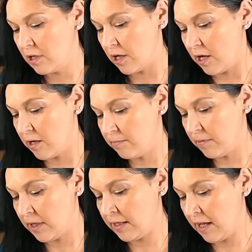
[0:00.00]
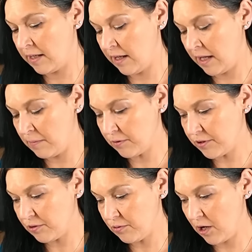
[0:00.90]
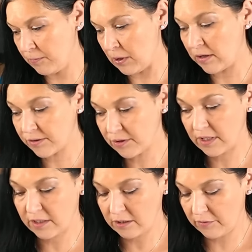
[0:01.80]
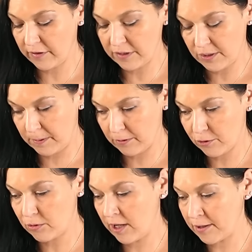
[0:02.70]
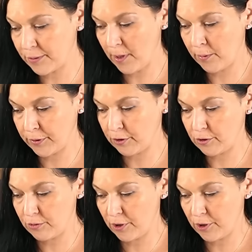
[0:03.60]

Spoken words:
and able to help you. I also think that they're very spiritual as well with the 2